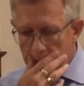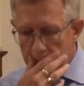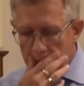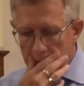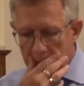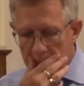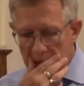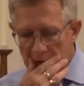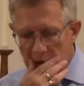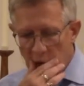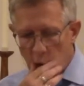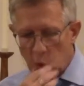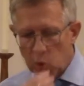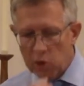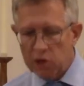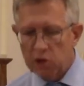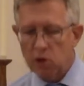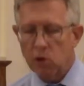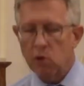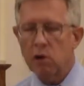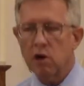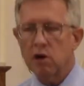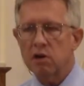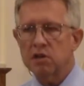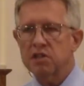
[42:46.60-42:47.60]
You know, we
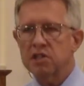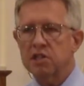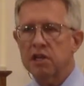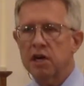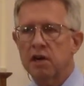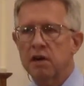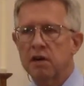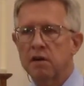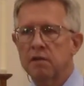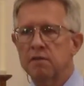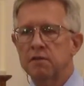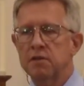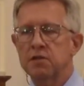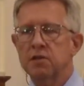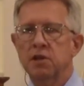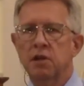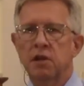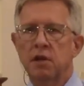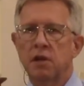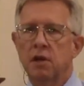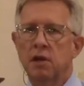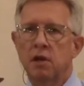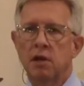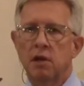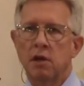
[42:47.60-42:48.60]
do ourselves
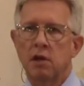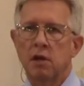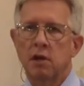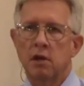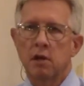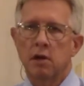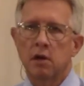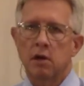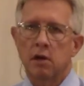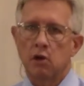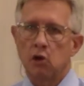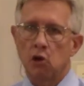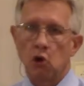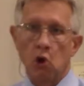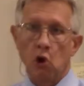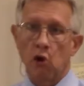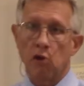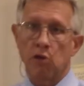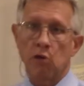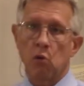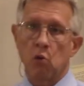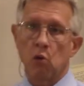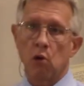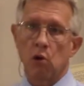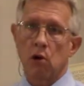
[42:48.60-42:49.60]
nor
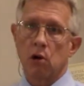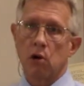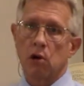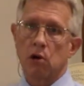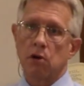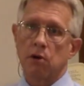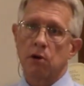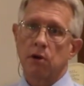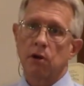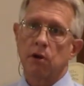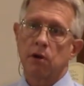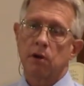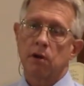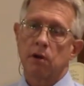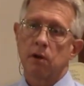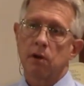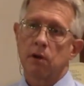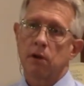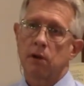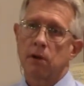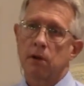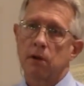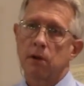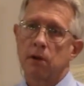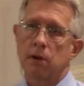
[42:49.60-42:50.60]
the world
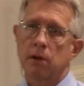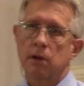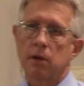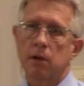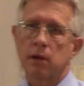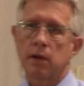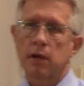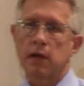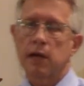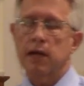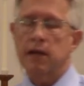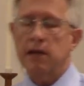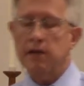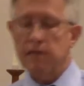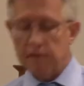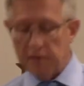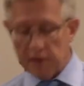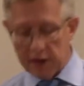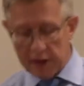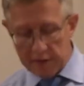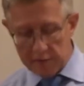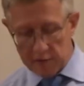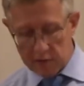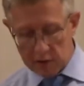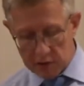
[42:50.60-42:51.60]
any
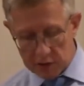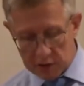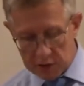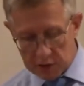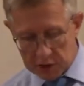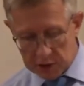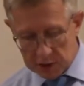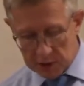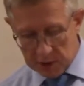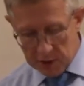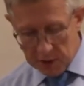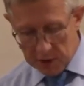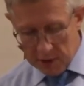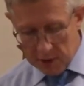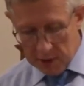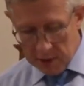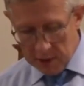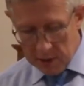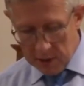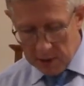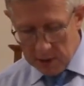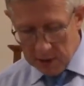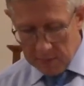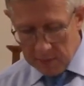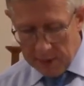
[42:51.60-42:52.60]
favors
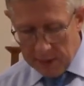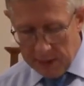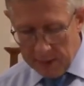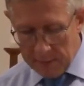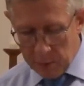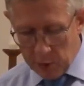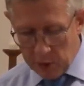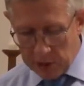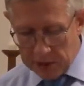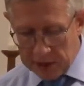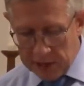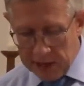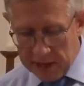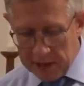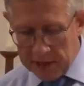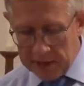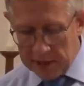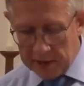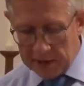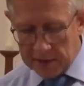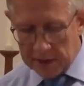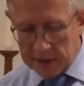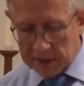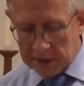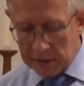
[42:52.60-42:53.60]
by
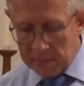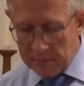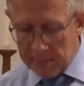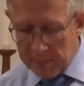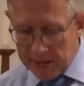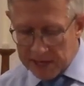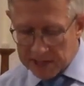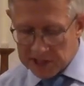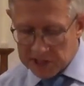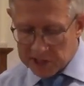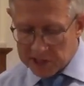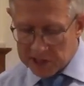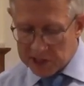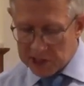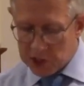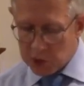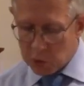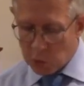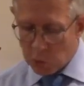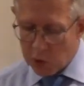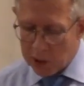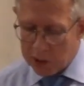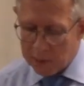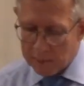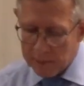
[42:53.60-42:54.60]
pretending that the message
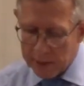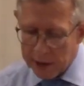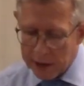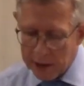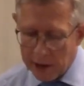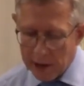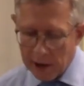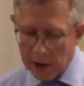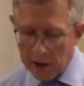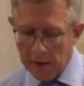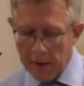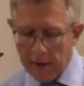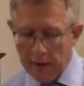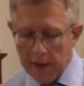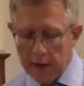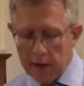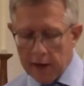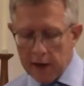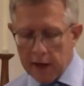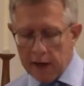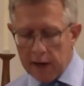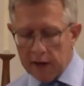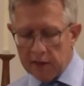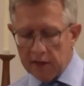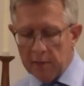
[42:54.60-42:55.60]
we bear
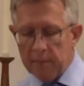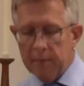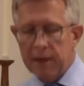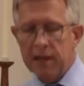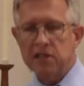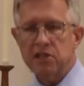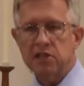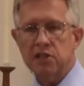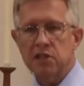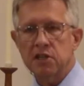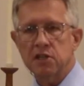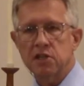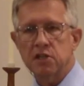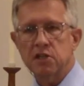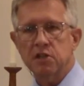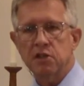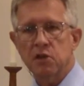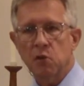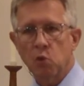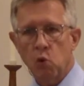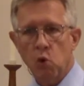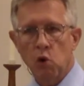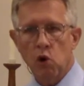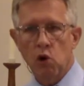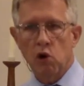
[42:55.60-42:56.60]
and the message the
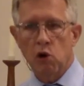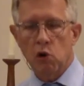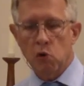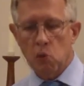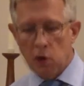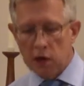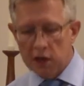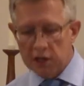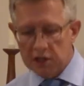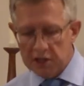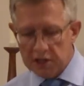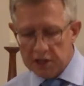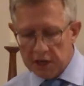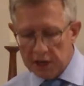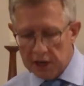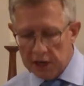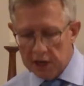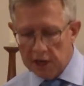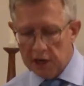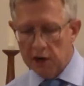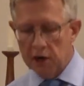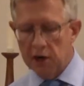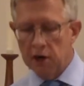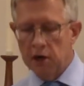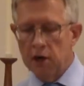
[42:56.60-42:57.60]
world wants to
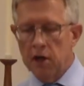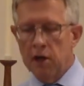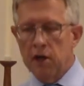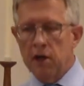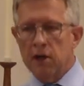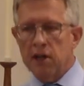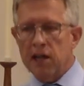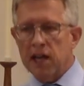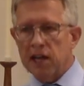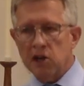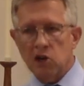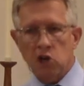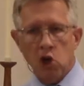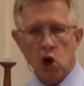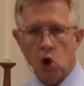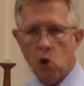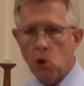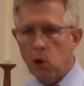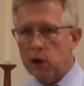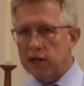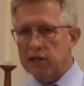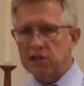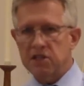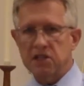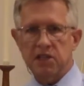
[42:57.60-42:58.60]
hear can
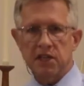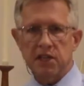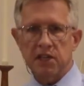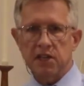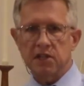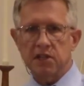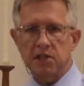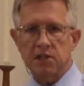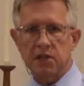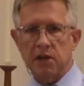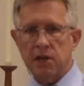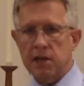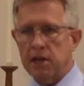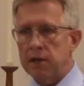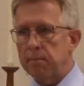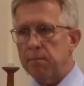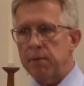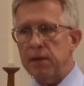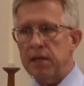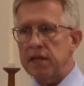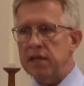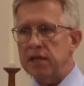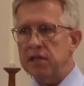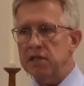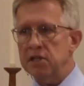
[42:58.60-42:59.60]
coexist in
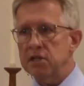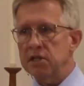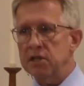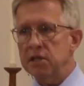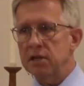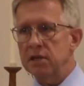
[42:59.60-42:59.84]
peace.